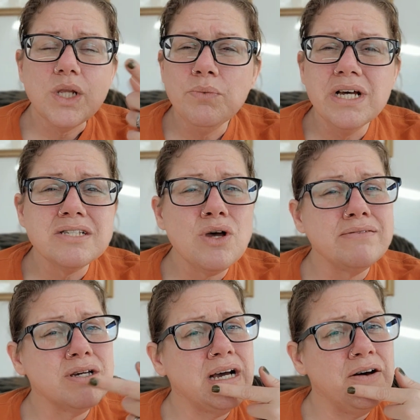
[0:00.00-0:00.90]
We also have
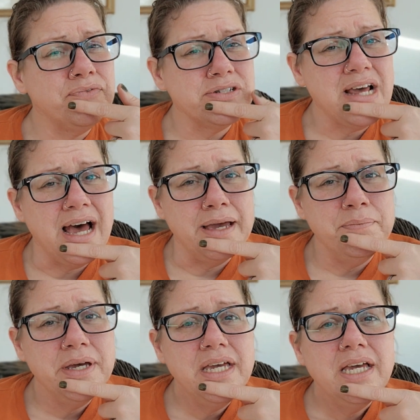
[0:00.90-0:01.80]
to account for time.
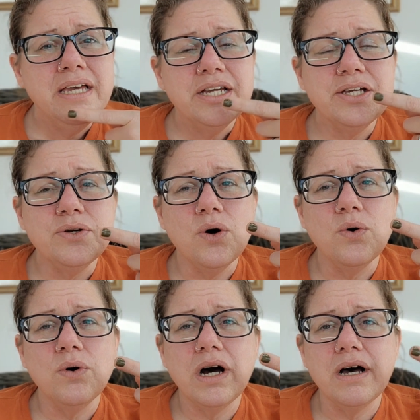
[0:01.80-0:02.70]

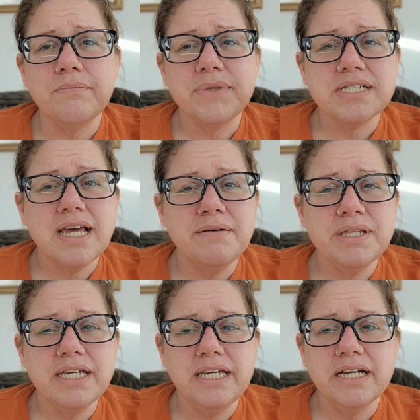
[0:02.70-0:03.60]
The time of
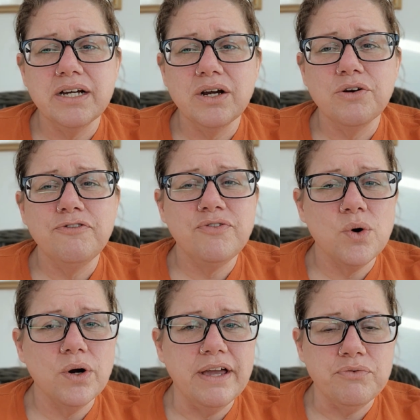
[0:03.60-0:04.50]
the year
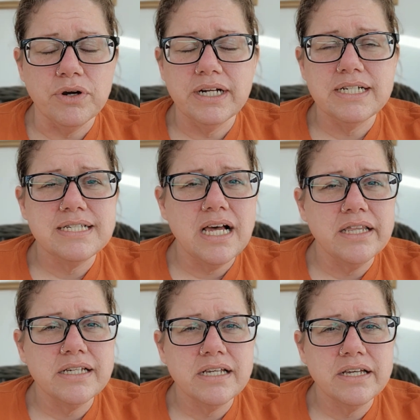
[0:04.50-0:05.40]
for if we're going to sell
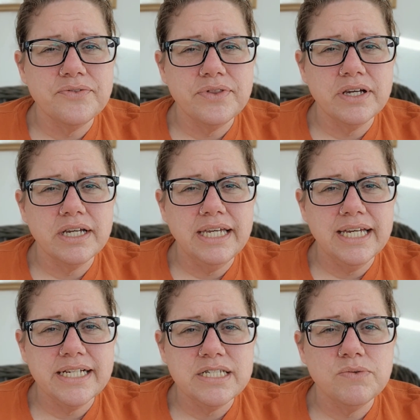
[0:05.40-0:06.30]
the
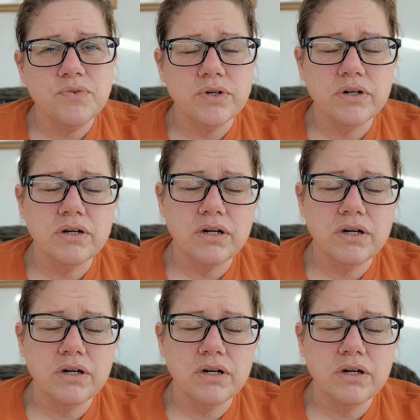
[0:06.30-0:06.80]
kids for